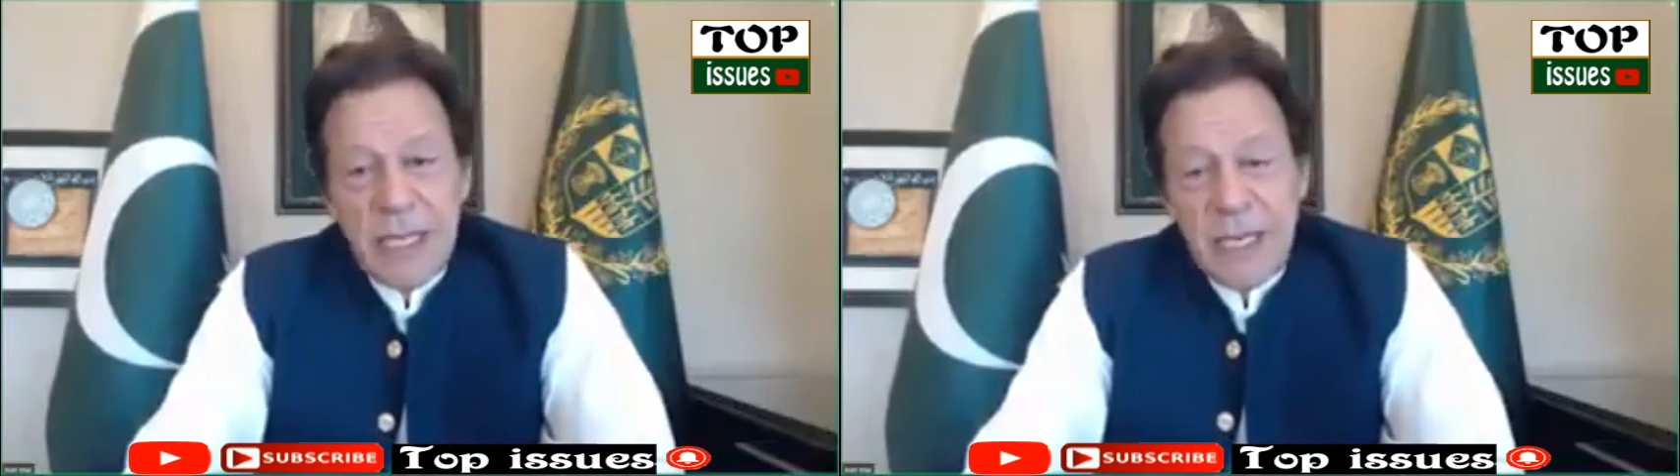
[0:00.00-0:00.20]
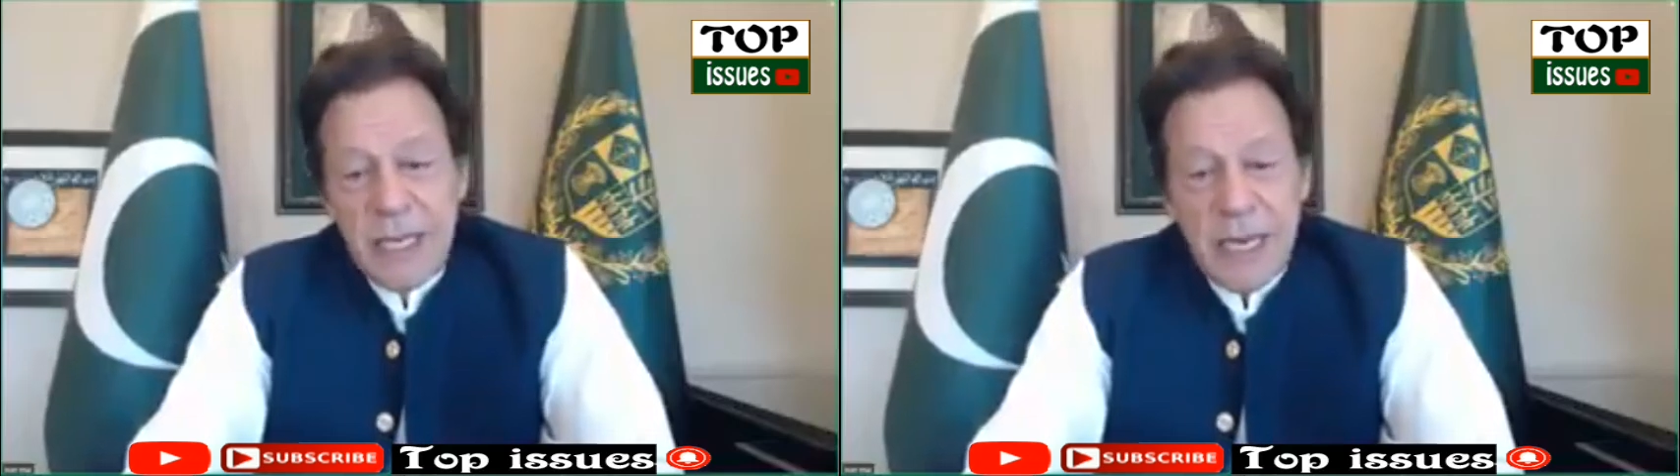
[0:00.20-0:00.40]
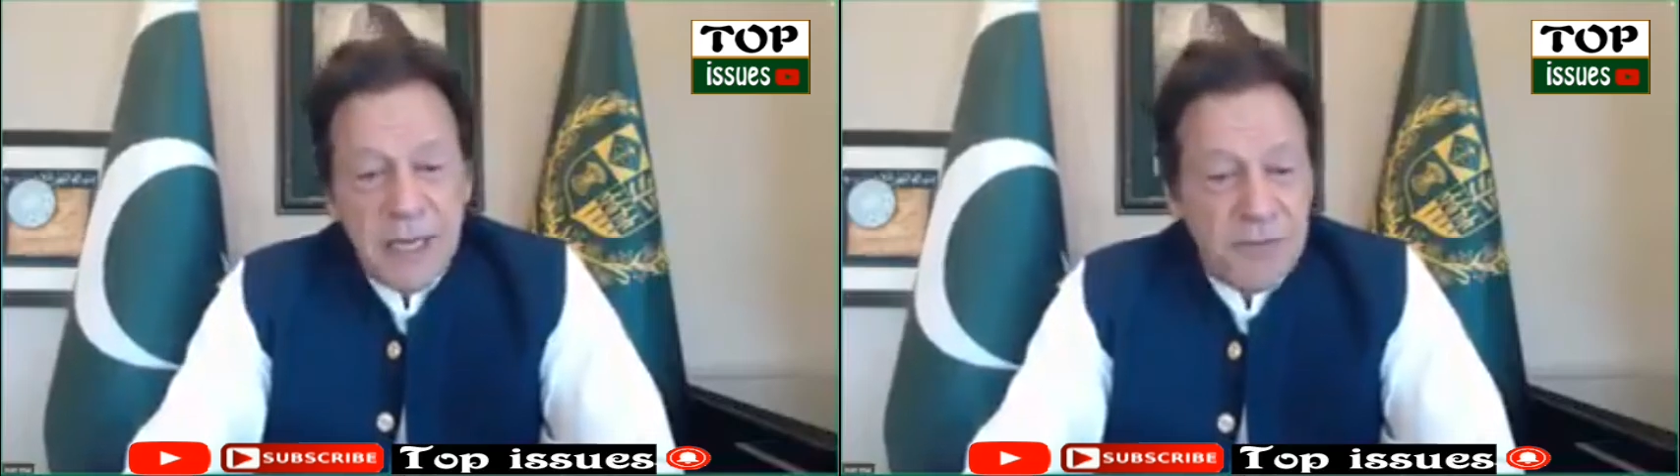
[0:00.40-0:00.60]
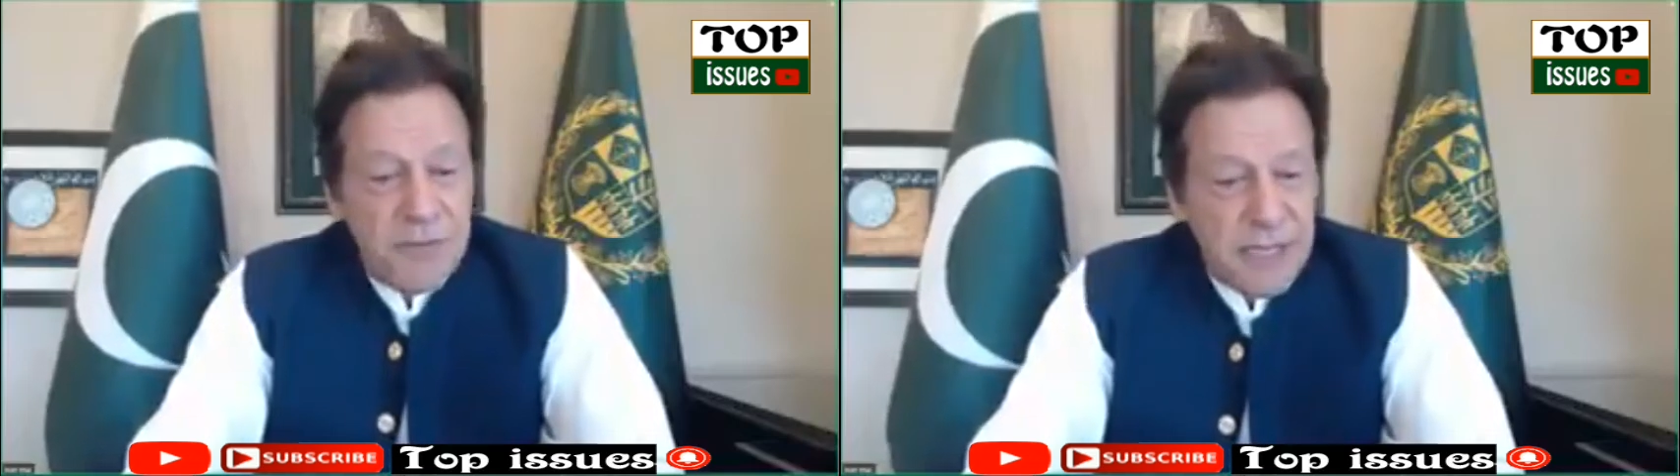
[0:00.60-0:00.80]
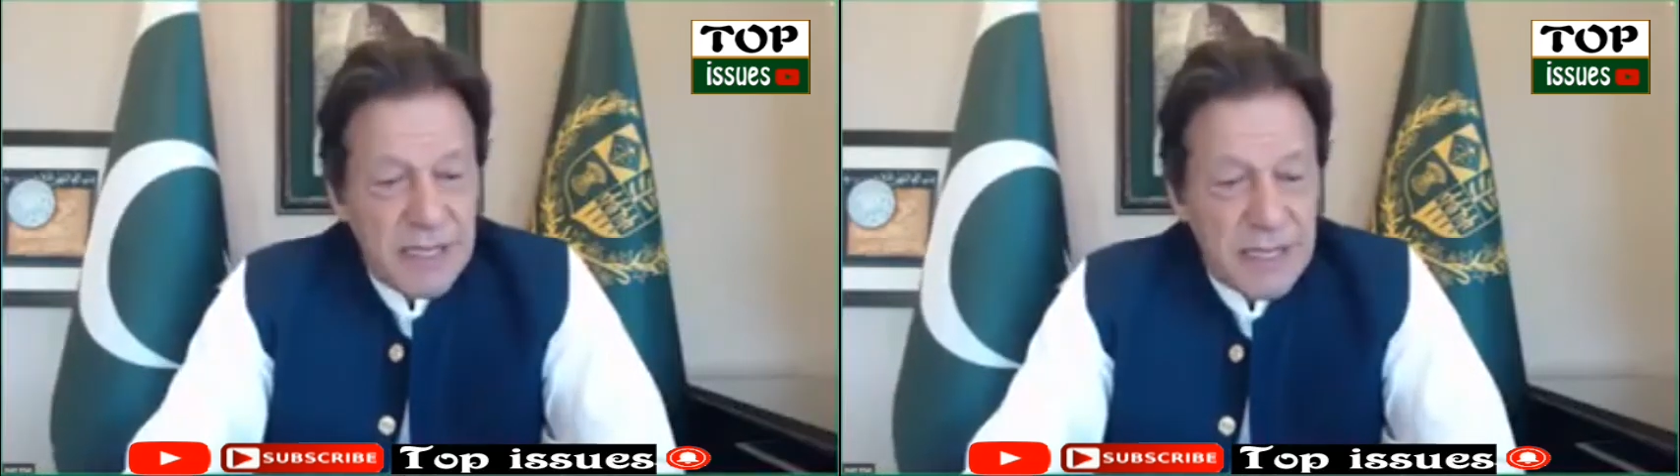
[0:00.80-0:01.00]
I feel
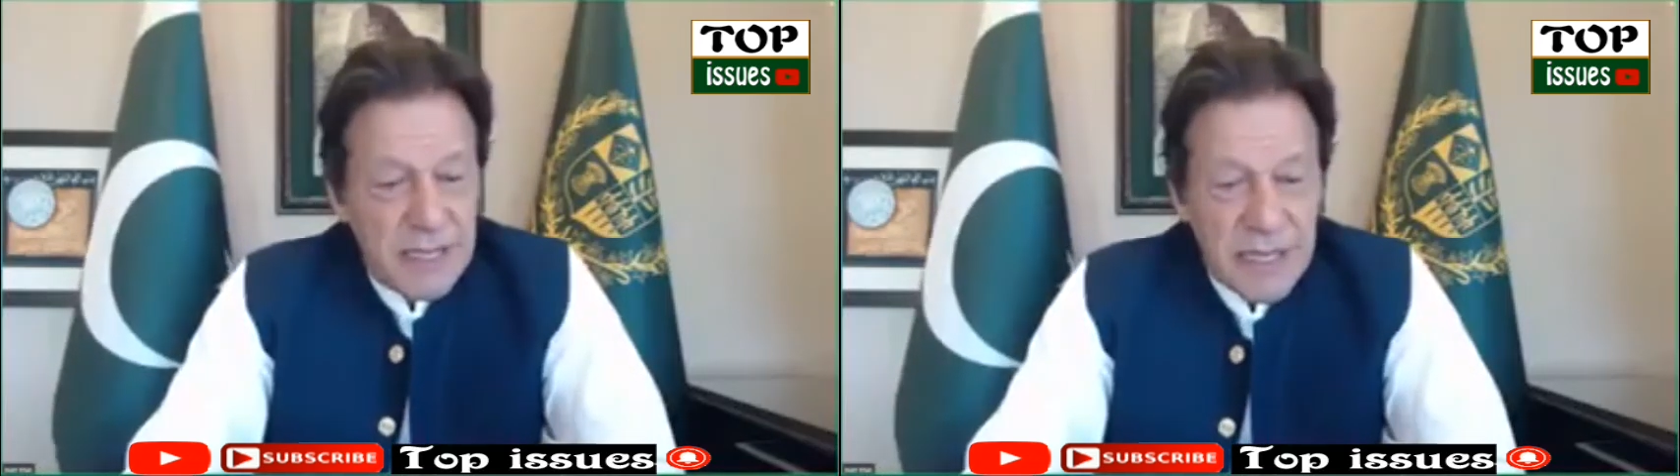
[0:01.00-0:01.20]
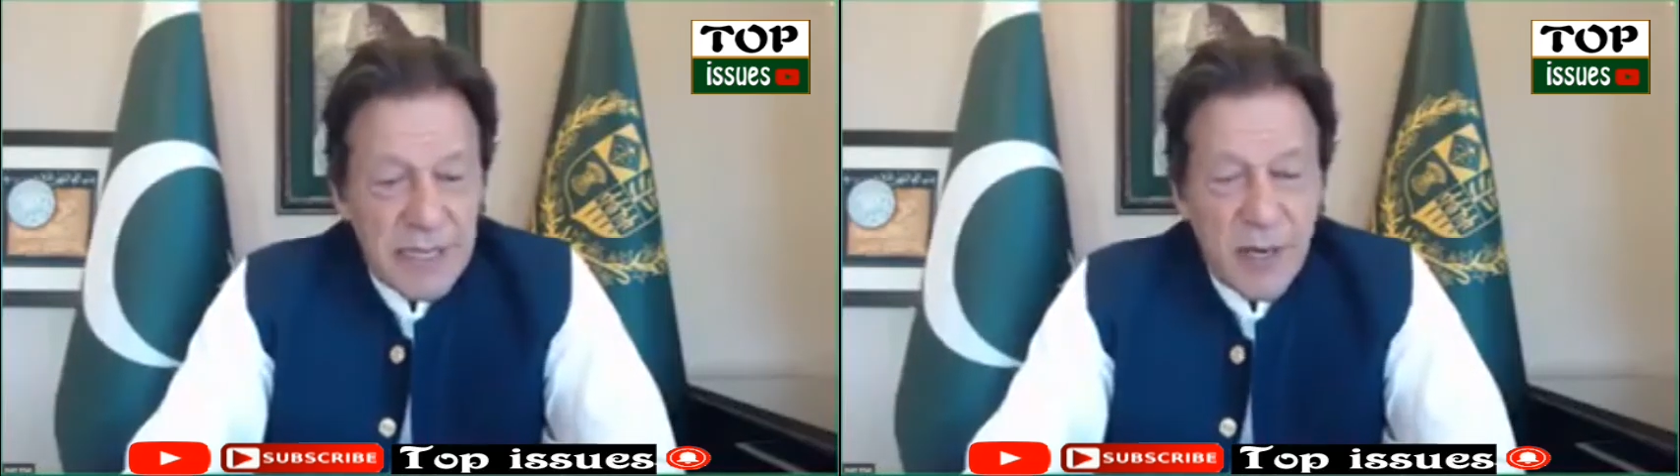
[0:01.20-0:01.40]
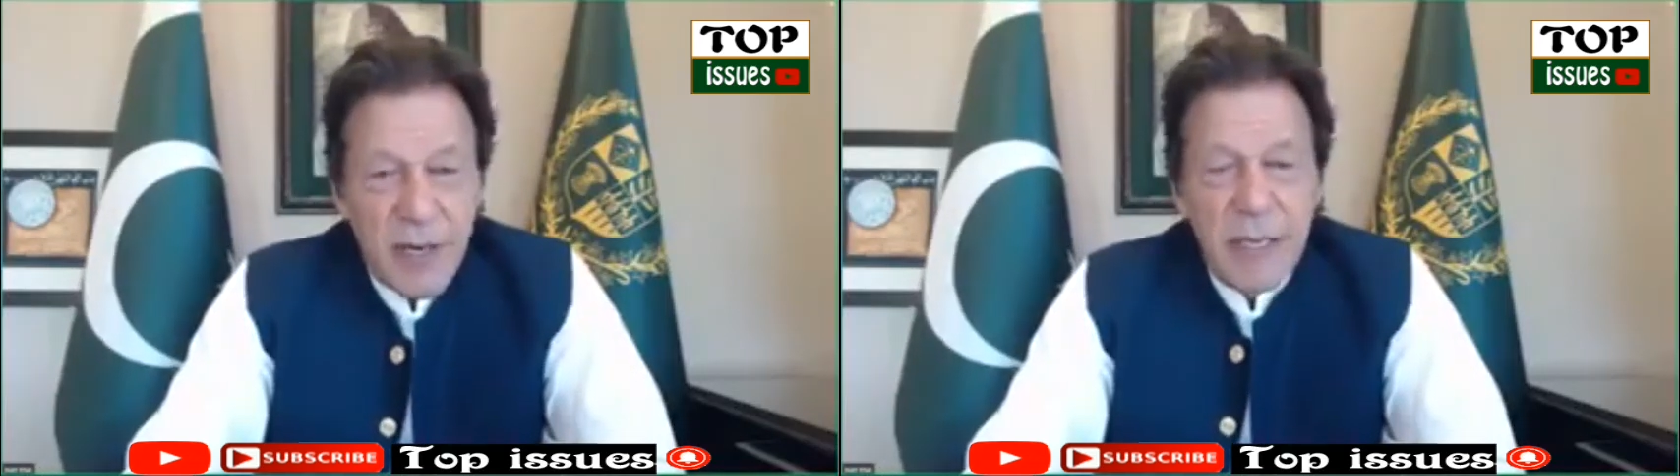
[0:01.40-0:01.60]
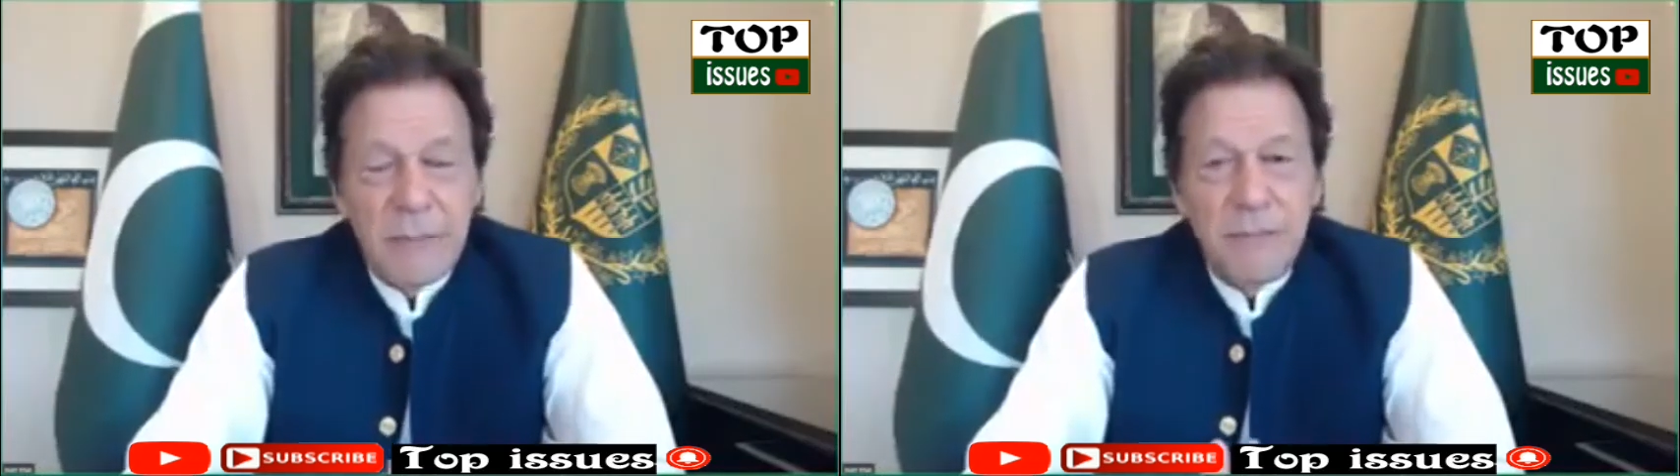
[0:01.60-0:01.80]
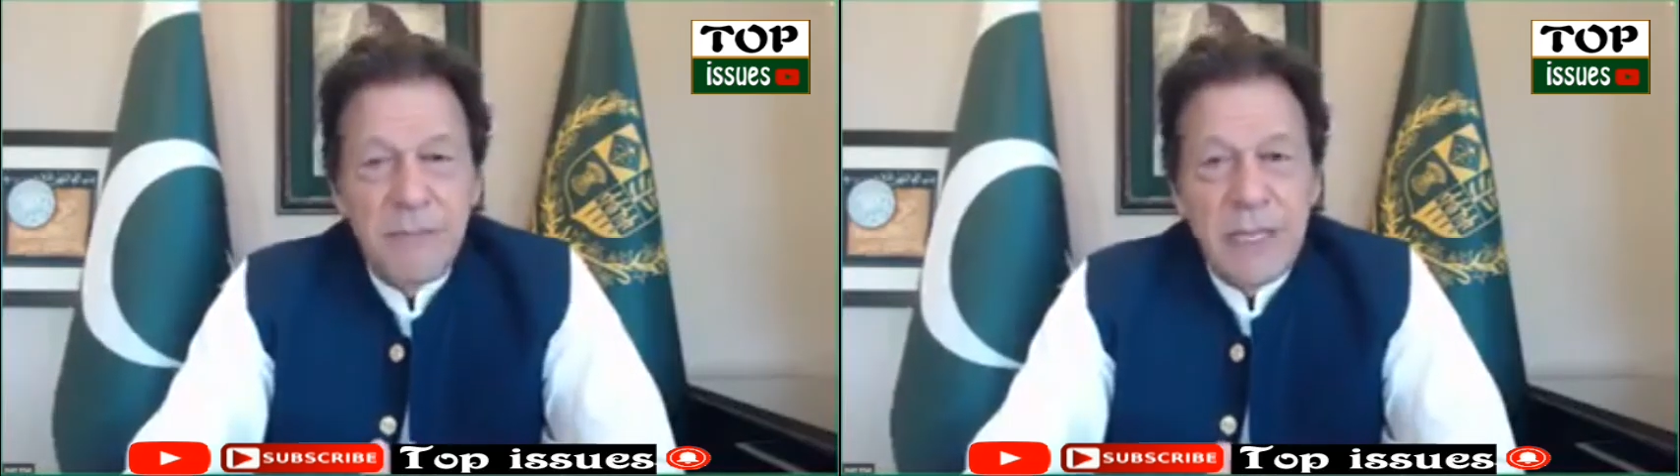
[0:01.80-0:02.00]
it's a great honor,